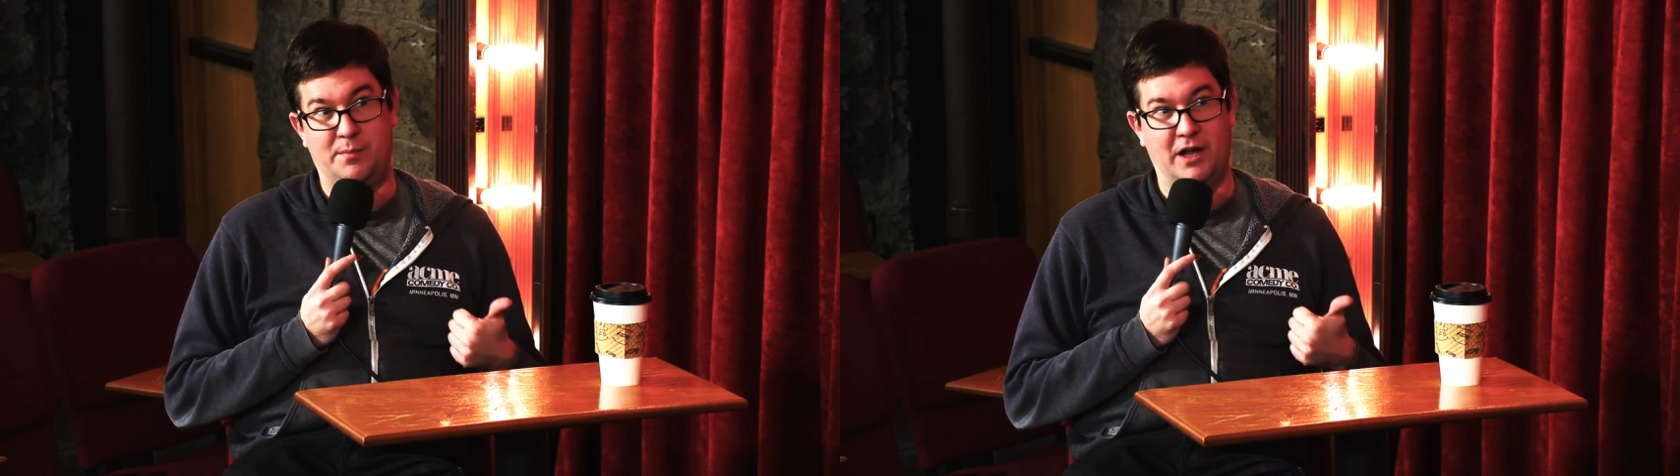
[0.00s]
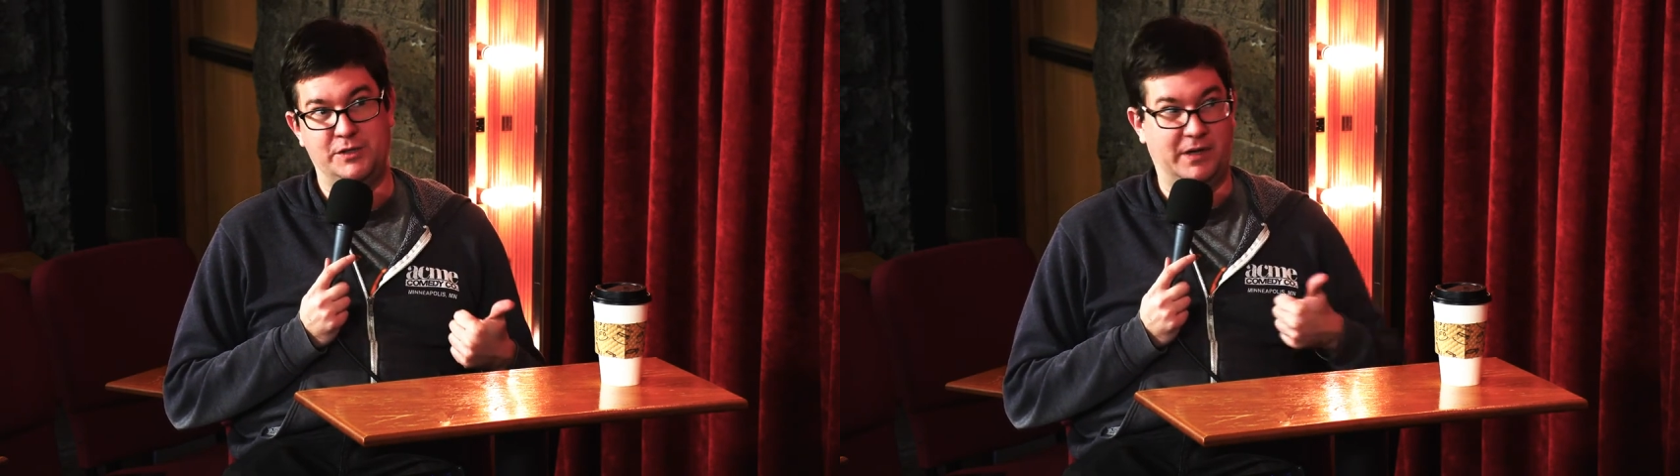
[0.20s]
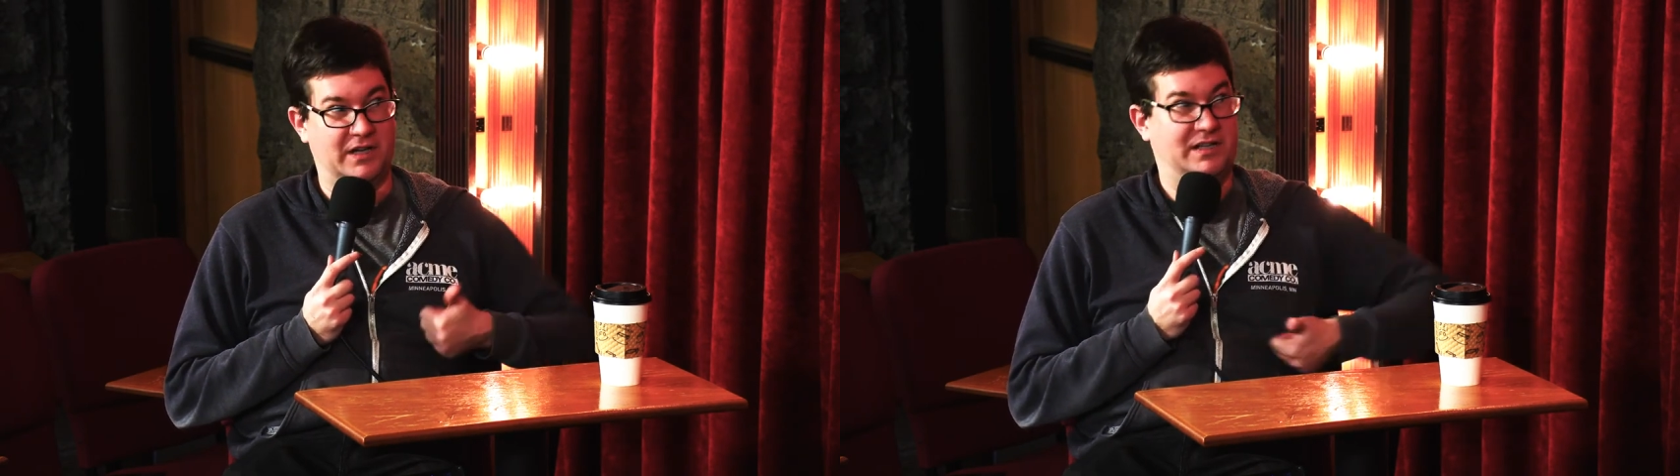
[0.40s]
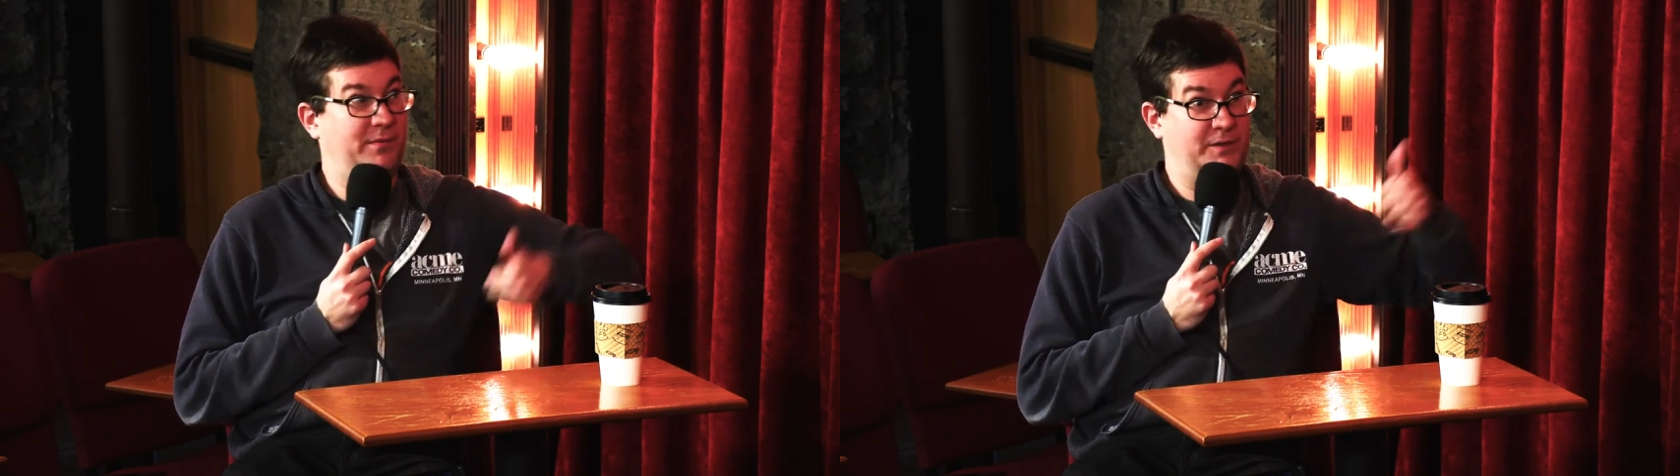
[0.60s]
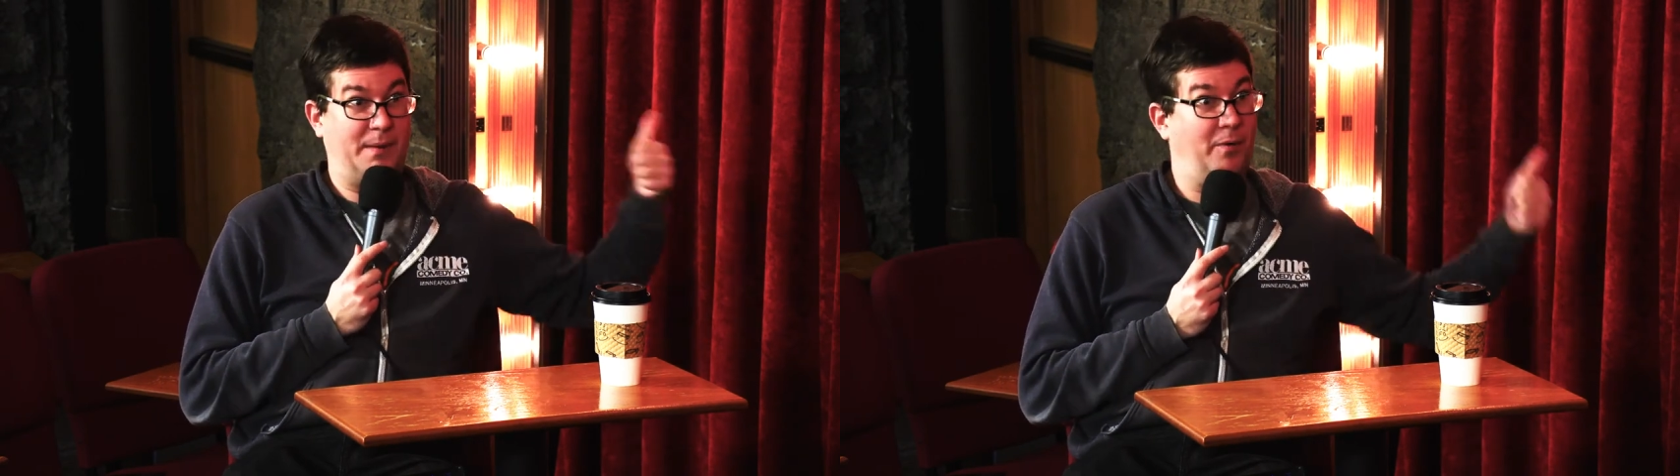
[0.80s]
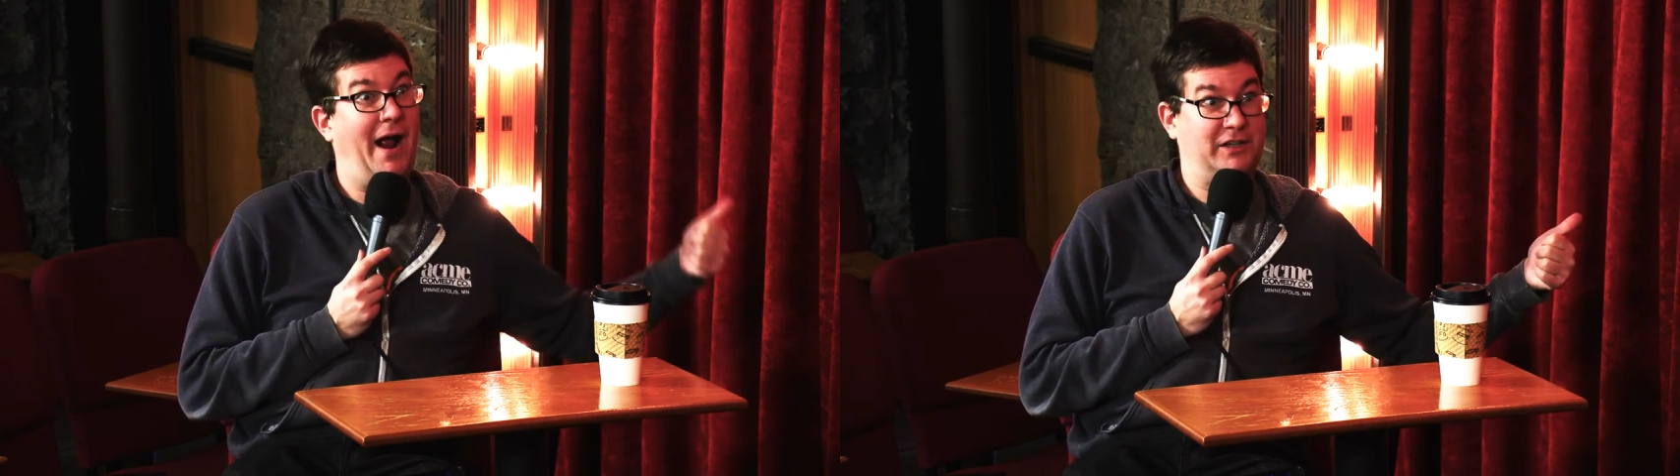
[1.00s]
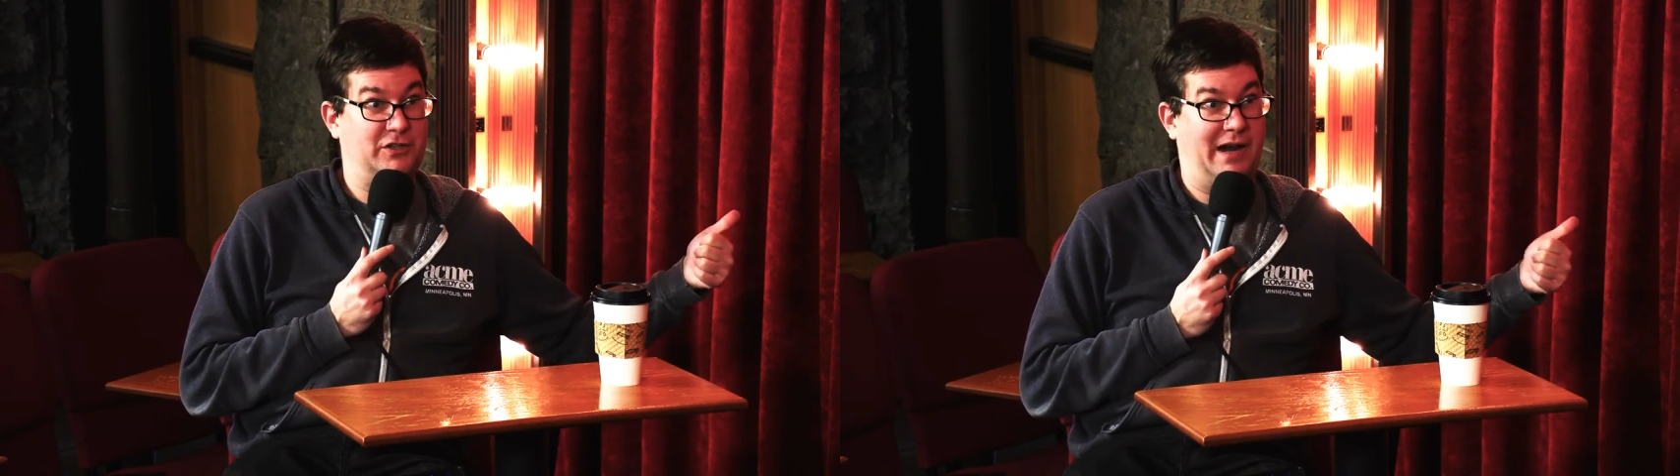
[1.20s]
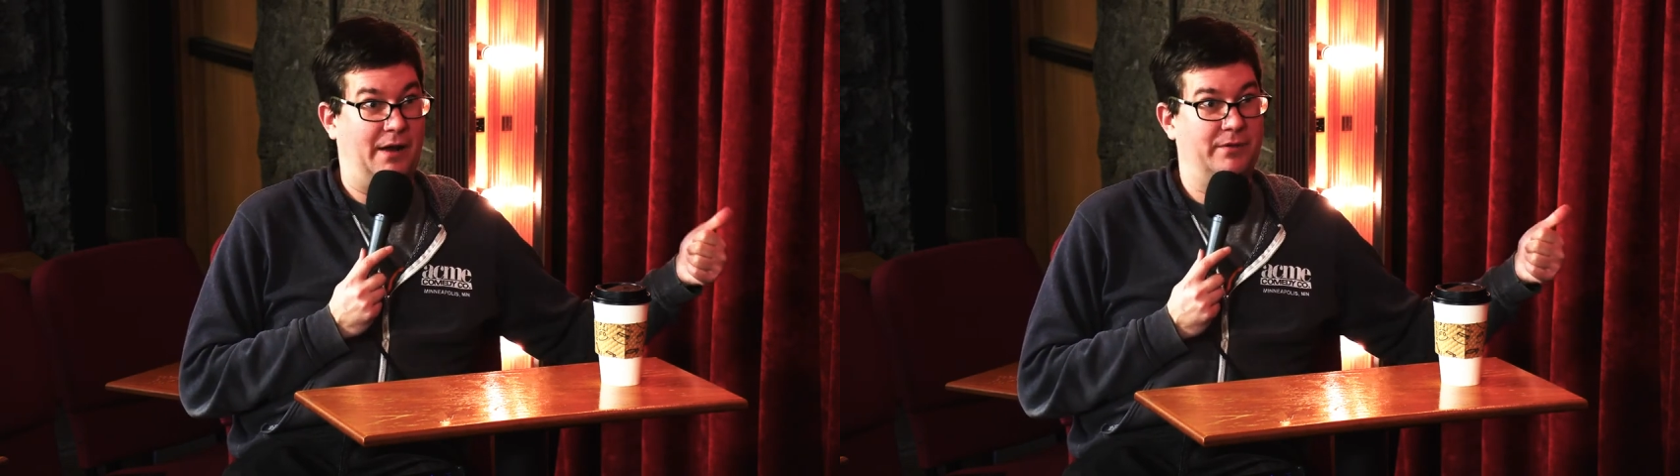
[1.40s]
much because I'm, it's my practice
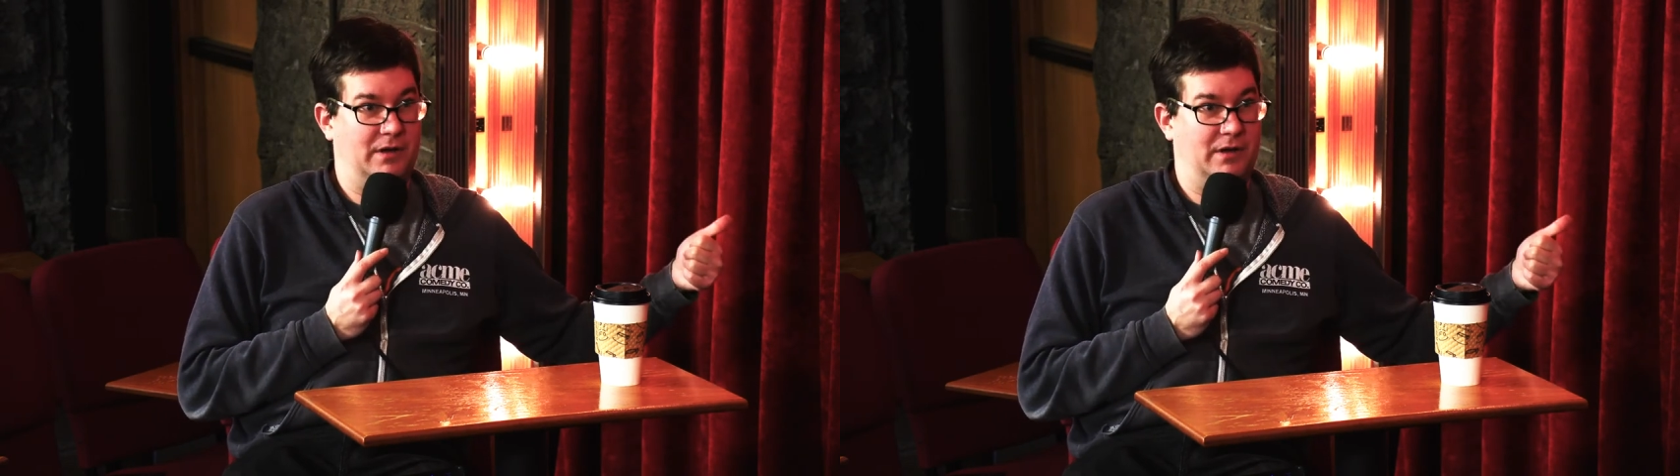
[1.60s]
round.